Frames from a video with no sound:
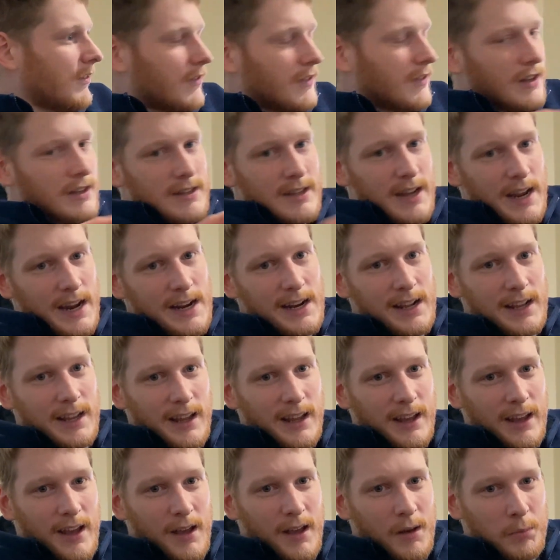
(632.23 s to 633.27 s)
the data
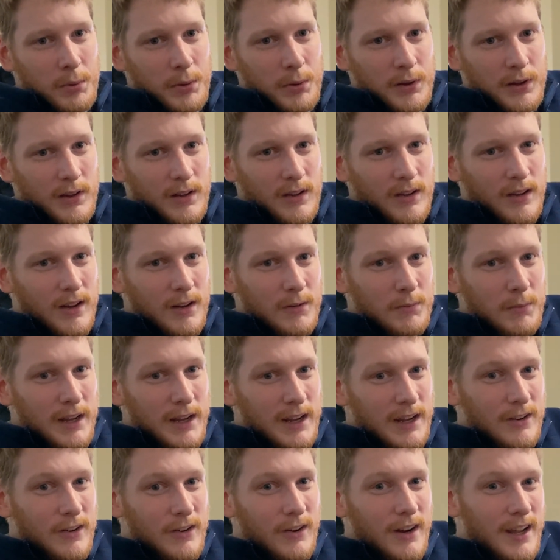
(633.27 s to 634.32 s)
cap on my
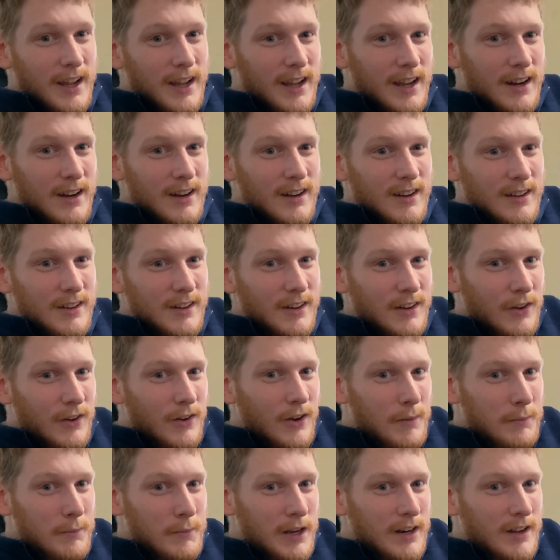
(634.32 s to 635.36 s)
internet, you know,
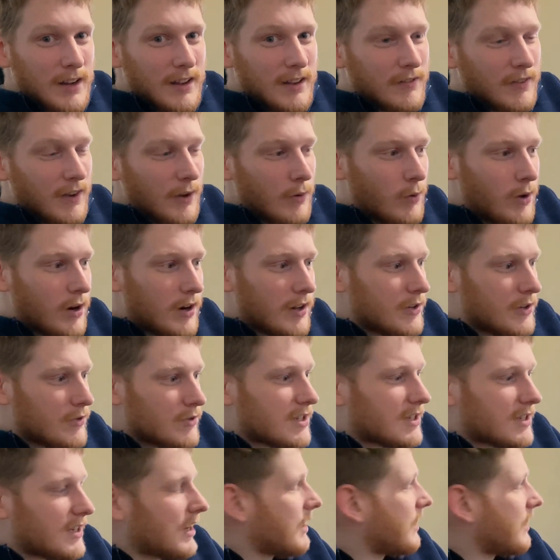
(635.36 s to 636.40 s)
if I want to use
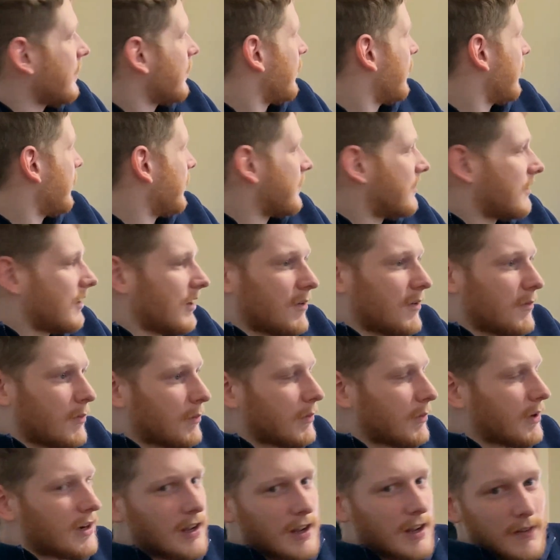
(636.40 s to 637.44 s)
Stadia all the time, I'm
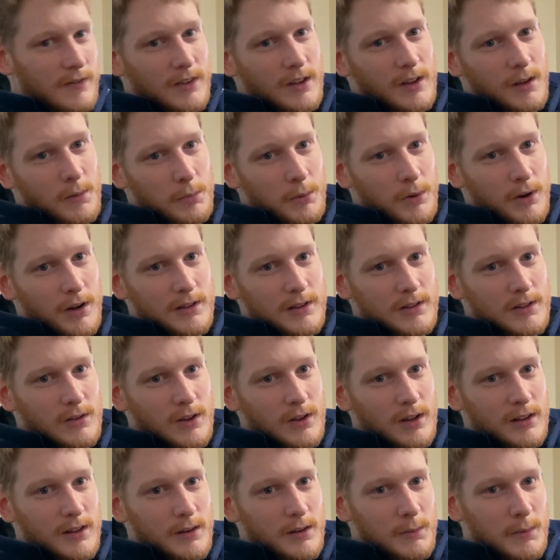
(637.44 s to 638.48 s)
gonna have to upgrade
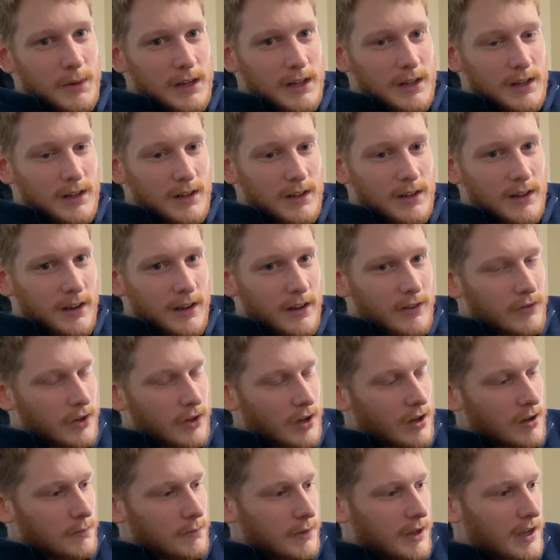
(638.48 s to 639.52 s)
to unlimited. I have
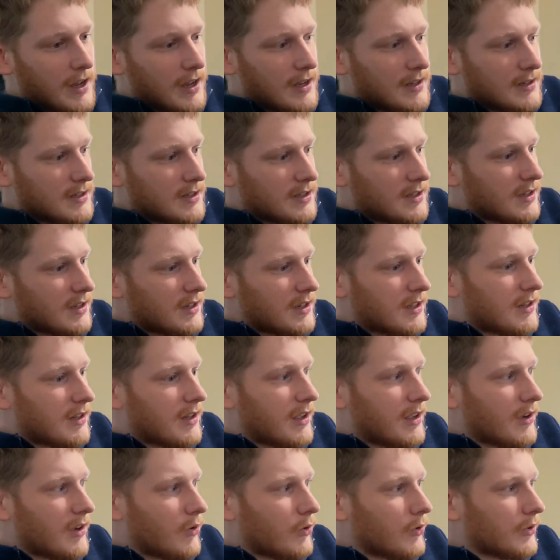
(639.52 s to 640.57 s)
Chromecast and
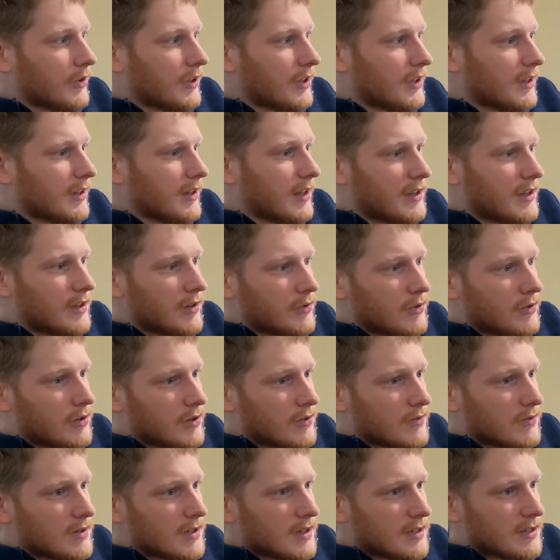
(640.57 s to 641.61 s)
they only let you
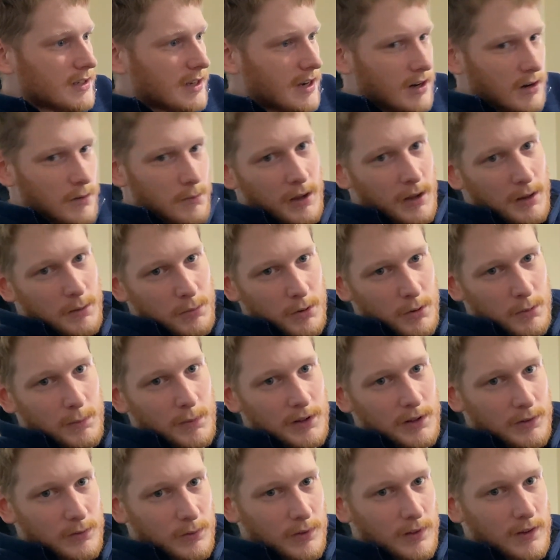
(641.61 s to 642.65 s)
use 1 terabyte per
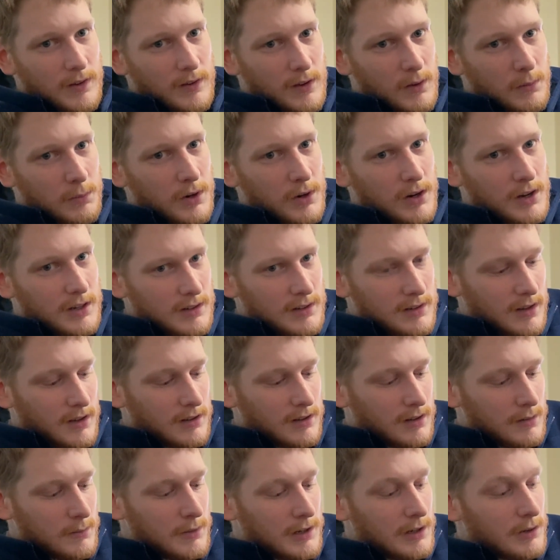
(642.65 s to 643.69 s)
month without upgrading to
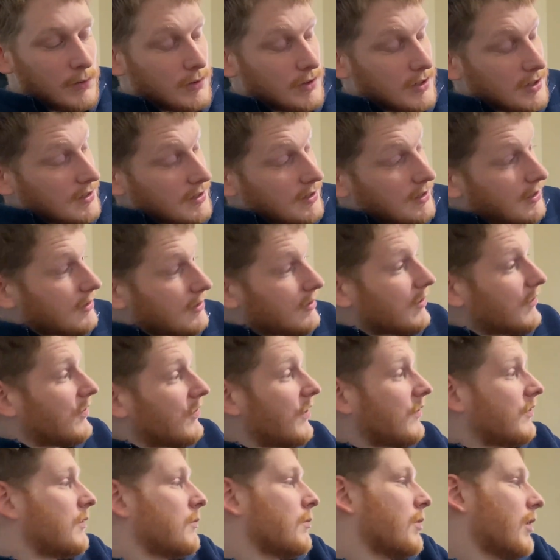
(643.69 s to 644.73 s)
unlimited, which is an extra
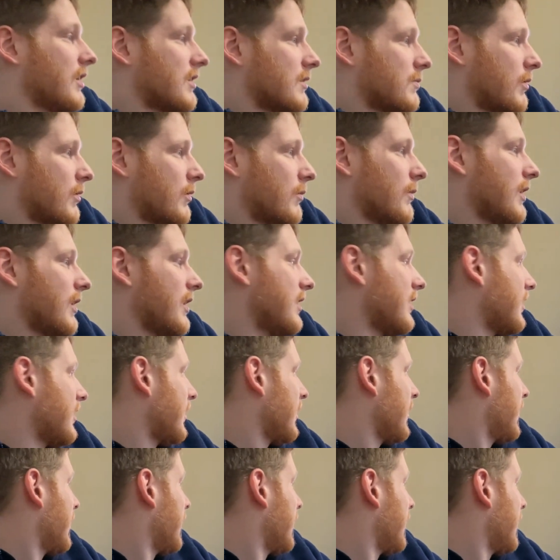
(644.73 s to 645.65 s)
$50 per month.